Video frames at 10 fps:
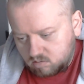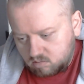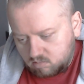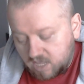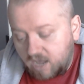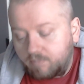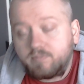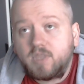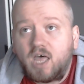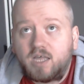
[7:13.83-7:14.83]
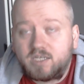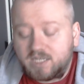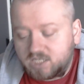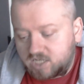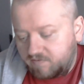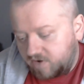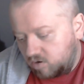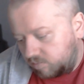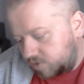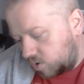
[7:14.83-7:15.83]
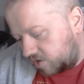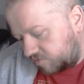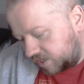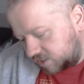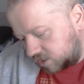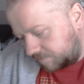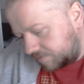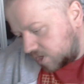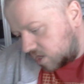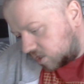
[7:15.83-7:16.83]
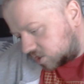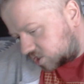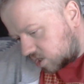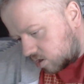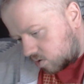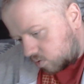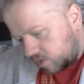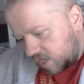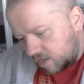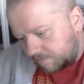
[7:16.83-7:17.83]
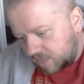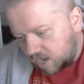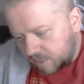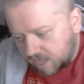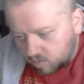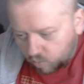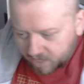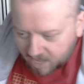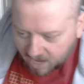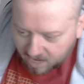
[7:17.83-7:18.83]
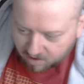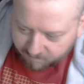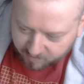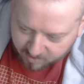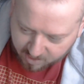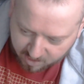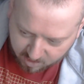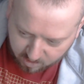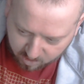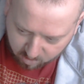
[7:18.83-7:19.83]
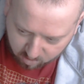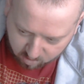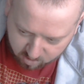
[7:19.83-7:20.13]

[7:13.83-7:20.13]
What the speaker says: Yeah, that did stiffen it up quite dramatically. So, yeah, and then we have the little